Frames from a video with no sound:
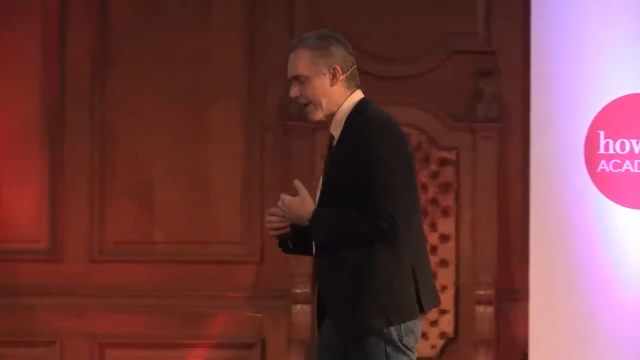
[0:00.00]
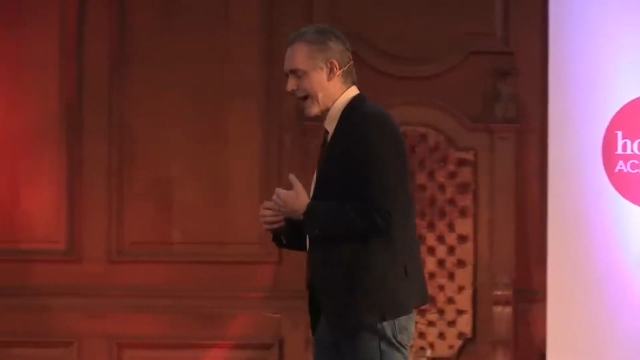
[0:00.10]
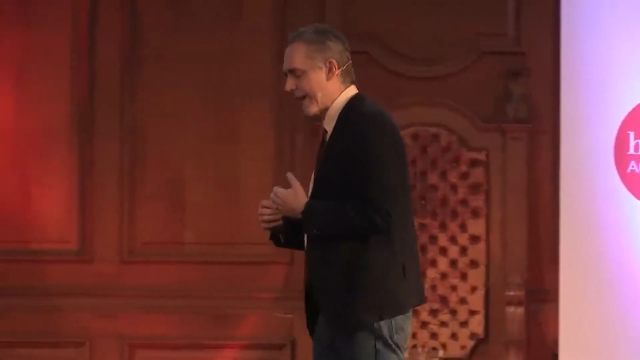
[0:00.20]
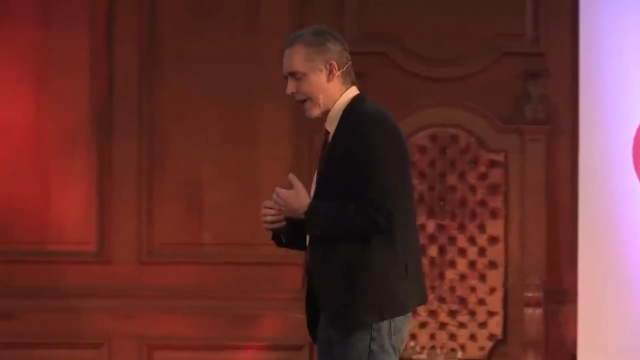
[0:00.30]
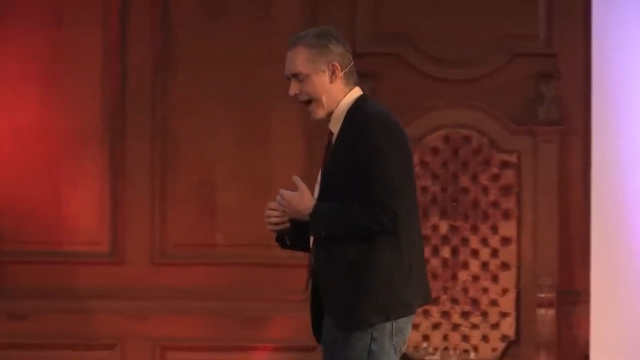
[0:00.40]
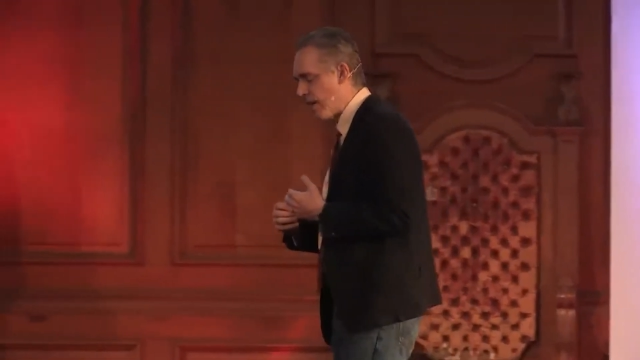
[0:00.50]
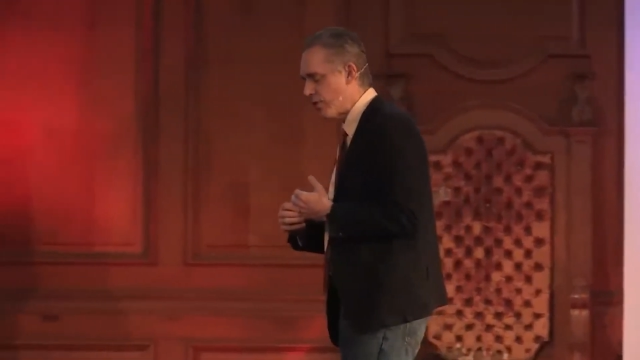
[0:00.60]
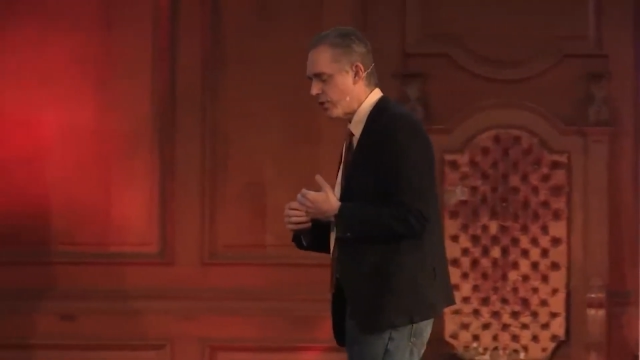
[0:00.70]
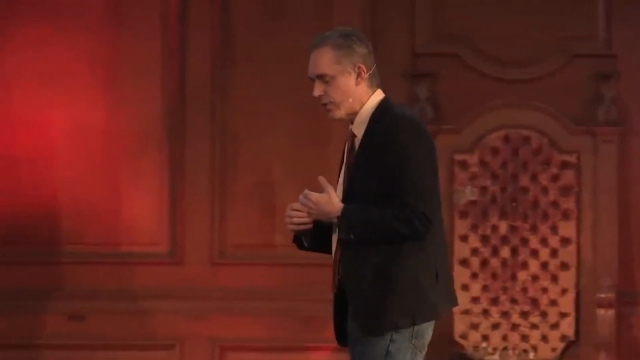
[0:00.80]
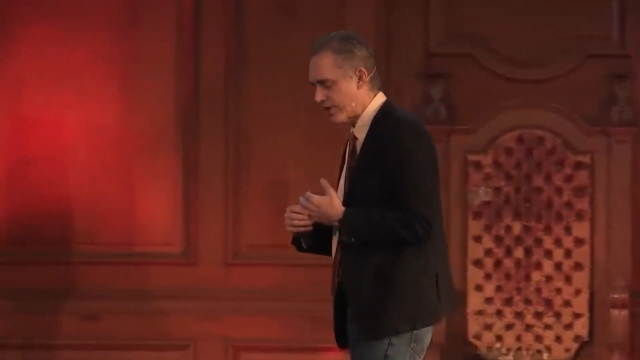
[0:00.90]
out how
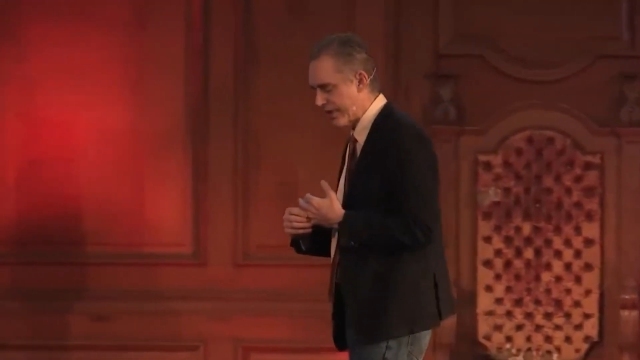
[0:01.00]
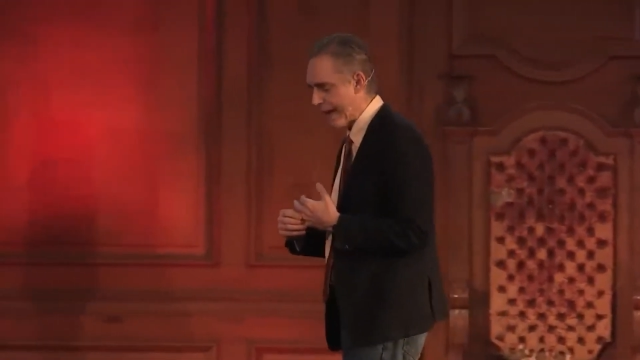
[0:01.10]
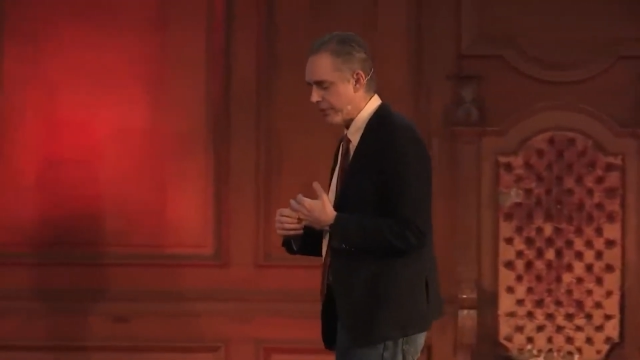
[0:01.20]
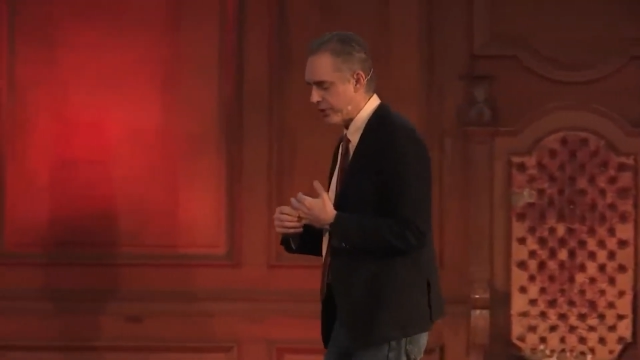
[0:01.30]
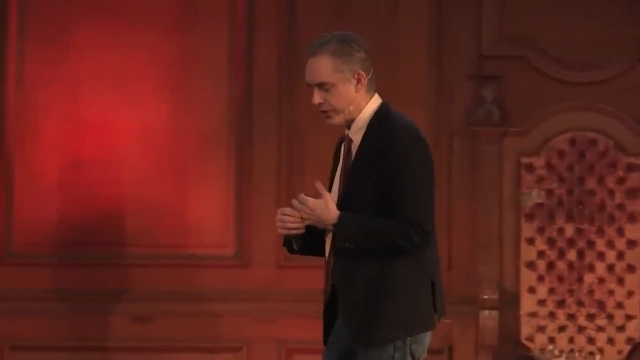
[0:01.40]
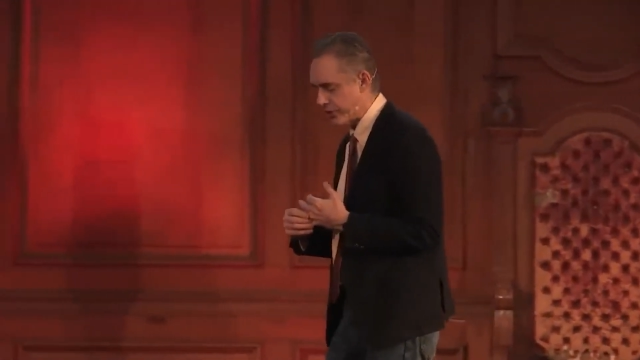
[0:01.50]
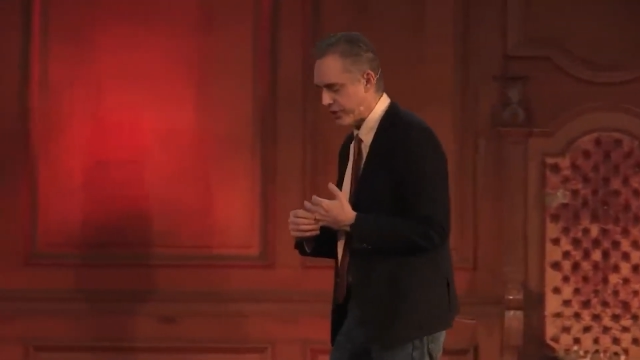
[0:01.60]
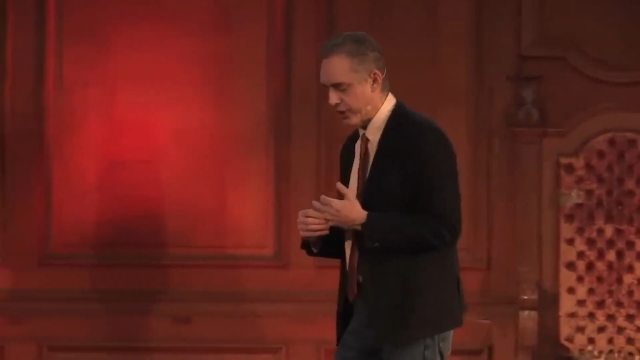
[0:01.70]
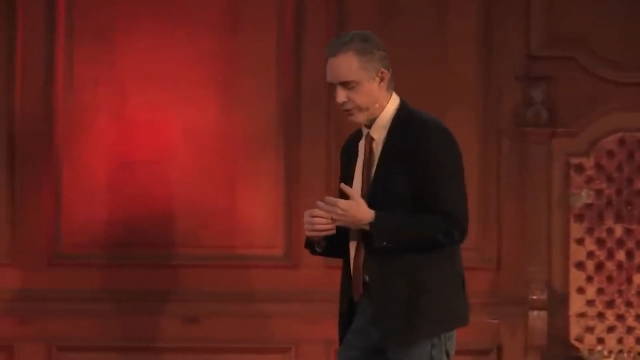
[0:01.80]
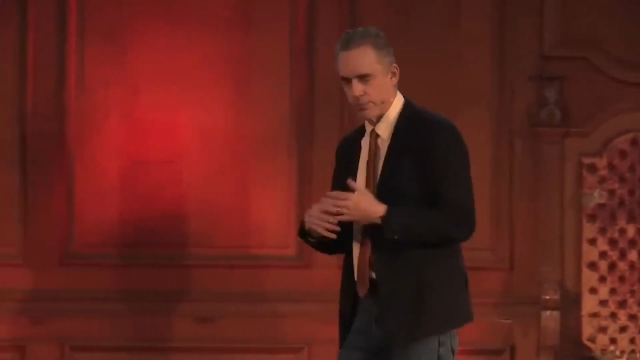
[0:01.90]
to establish
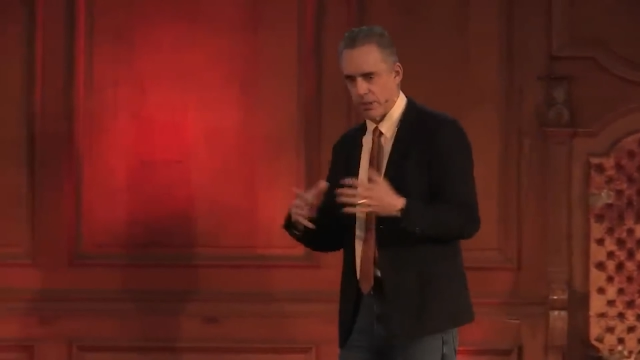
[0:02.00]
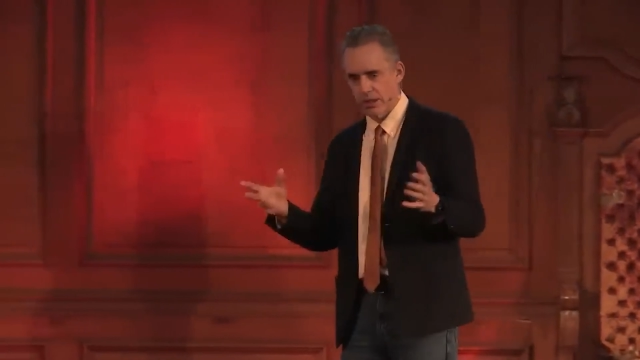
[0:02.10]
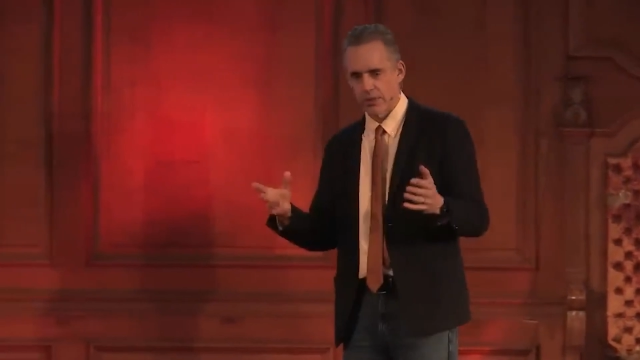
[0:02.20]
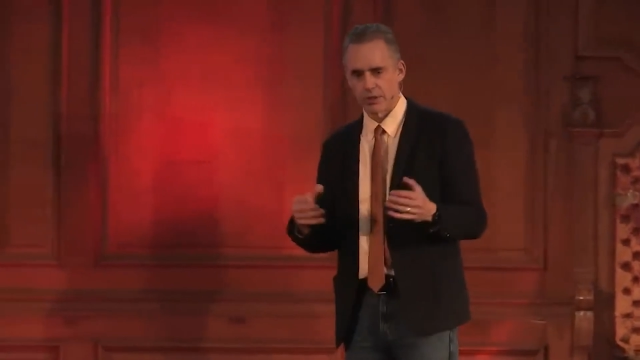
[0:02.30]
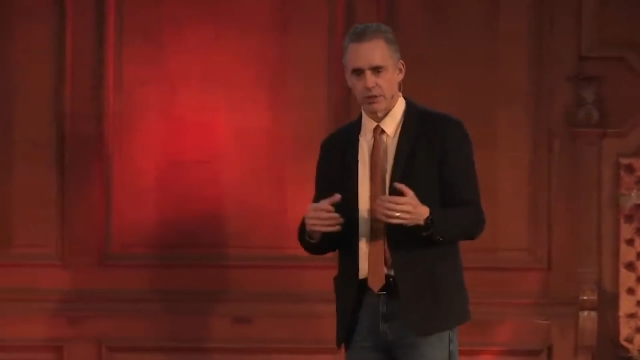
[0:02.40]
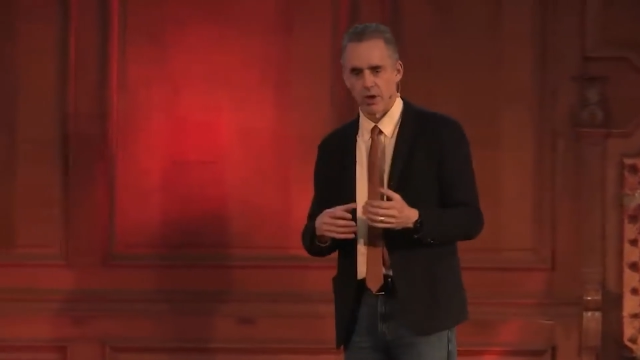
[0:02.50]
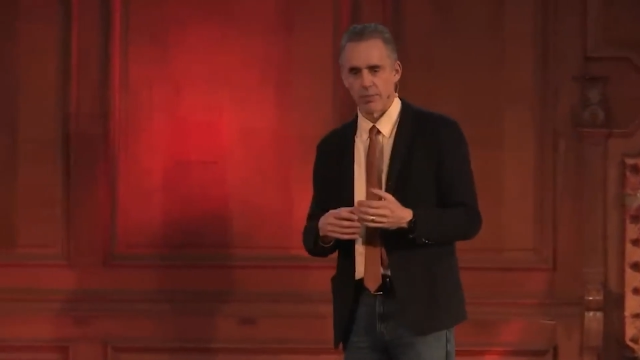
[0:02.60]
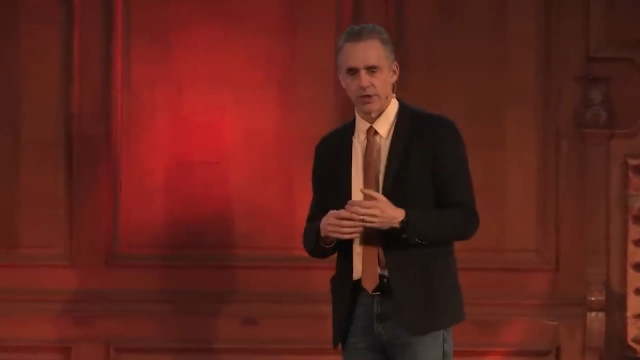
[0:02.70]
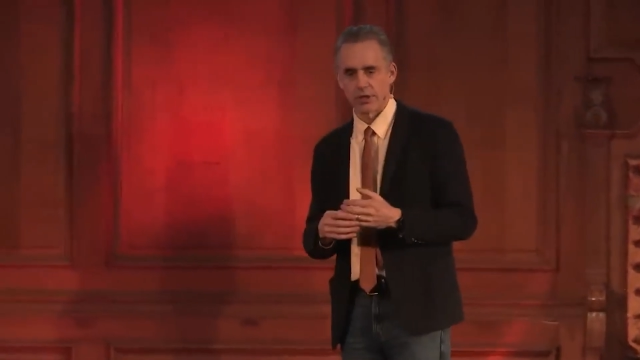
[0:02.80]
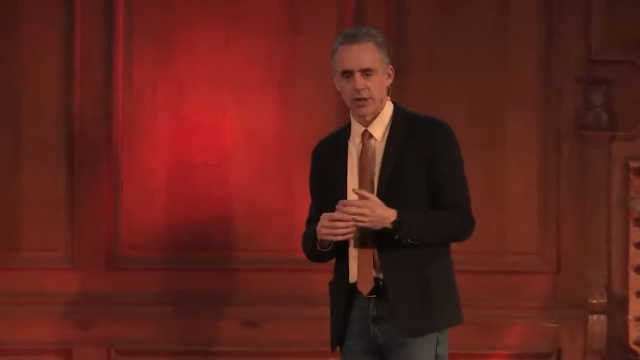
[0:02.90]
yourself in multiple
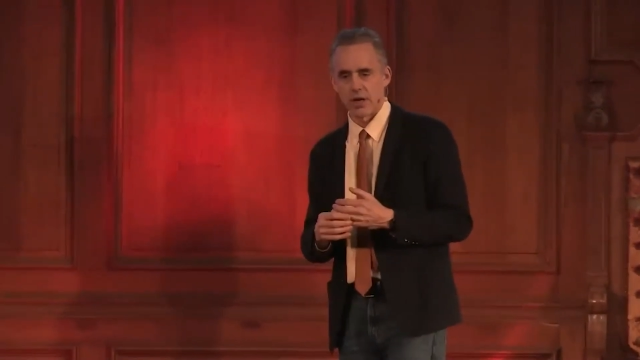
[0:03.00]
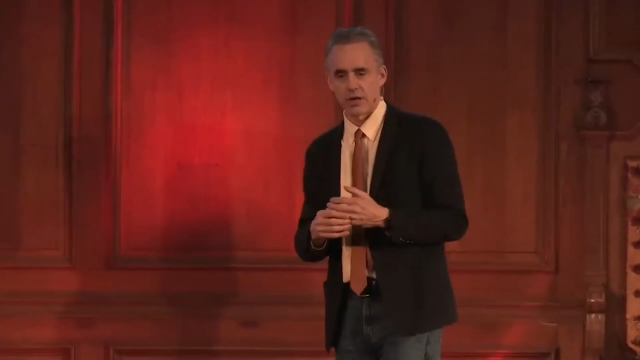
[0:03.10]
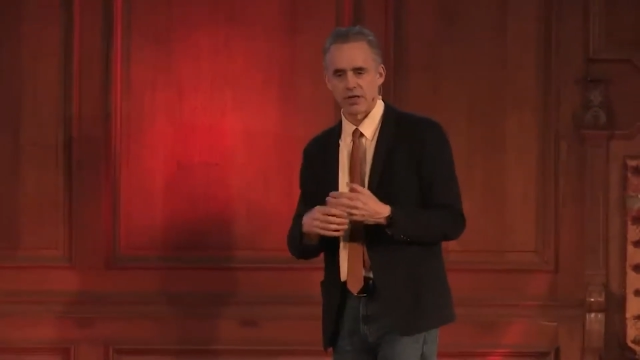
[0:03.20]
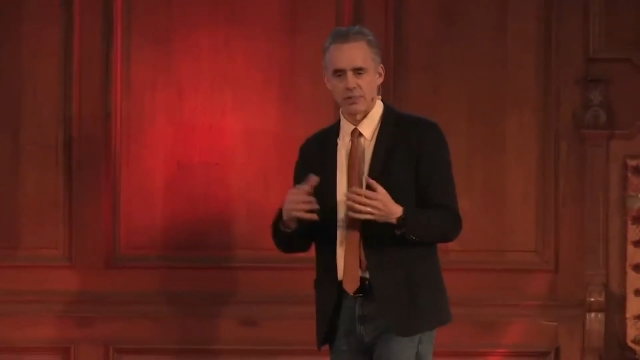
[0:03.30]
competence hierarchies,